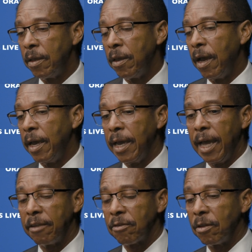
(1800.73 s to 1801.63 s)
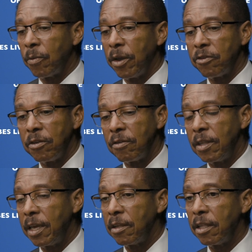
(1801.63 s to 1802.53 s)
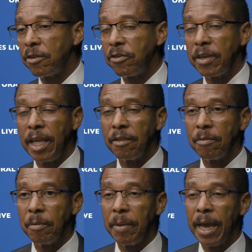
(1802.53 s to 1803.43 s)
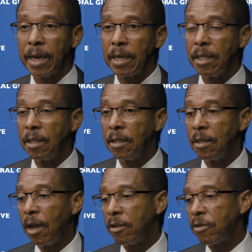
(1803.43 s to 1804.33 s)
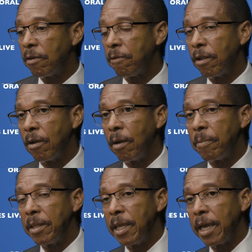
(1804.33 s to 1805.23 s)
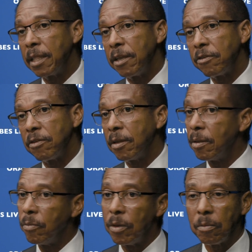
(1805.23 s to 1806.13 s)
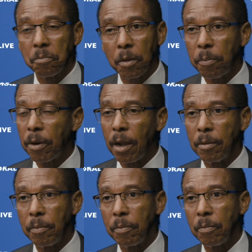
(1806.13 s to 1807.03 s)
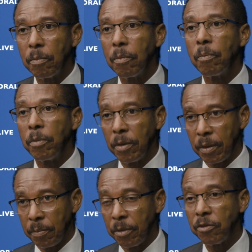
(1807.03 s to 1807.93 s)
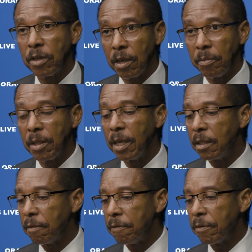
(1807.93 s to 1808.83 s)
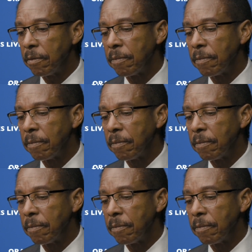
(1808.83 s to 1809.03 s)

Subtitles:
I asked her the questions in English. She answered me back in Dutch. I follow up in English. She said, no problem, but she gave me the interview.